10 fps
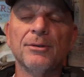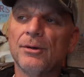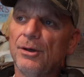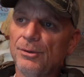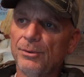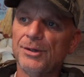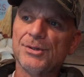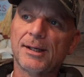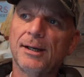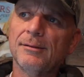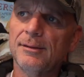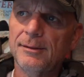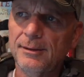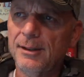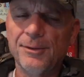They're all in the woods. I
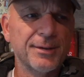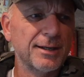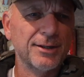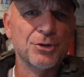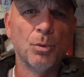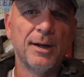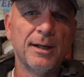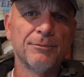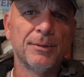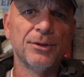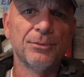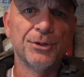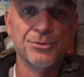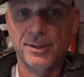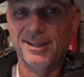think I got 20 of them out in the
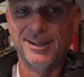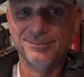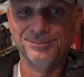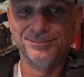woods right now.